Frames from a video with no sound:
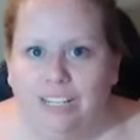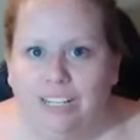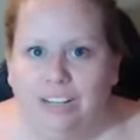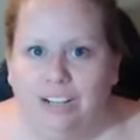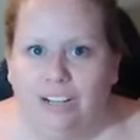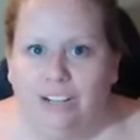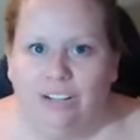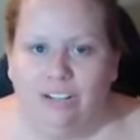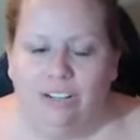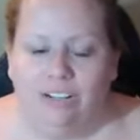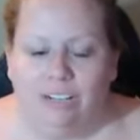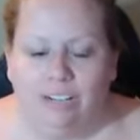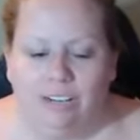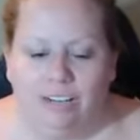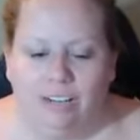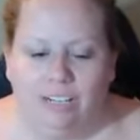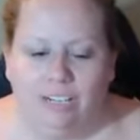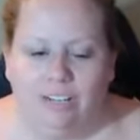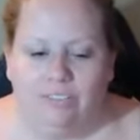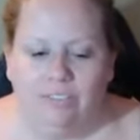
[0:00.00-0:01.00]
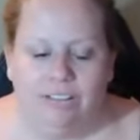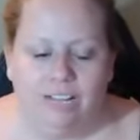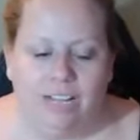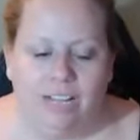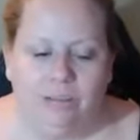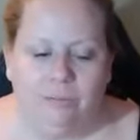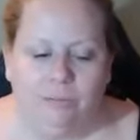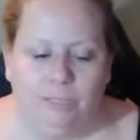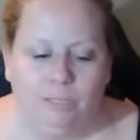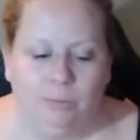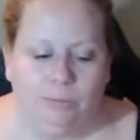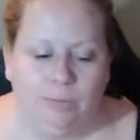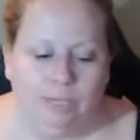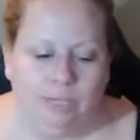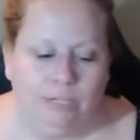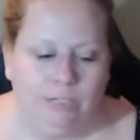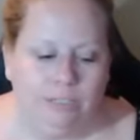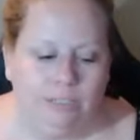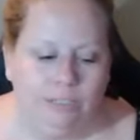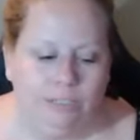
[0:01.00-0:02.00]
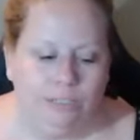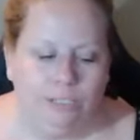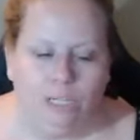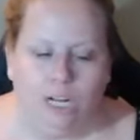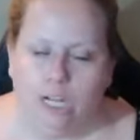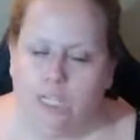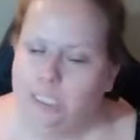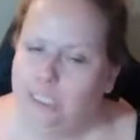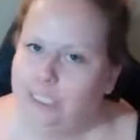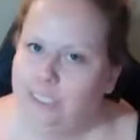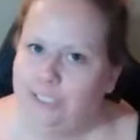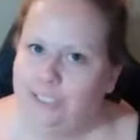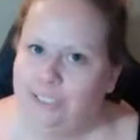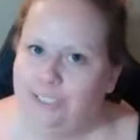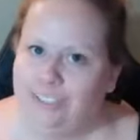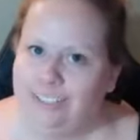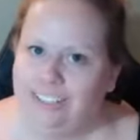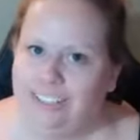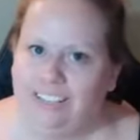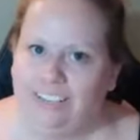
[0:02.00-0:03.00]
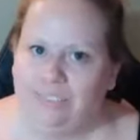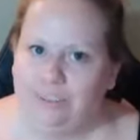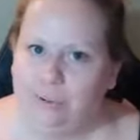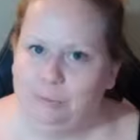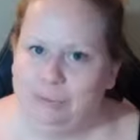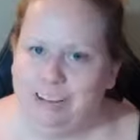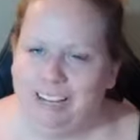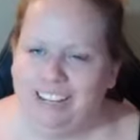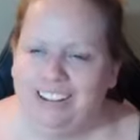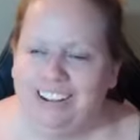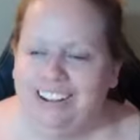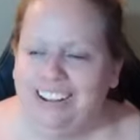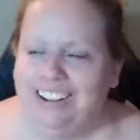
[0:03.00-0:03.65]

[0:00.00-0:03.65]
and you're kind of in that in-between and you're tossing and turning, if you're me,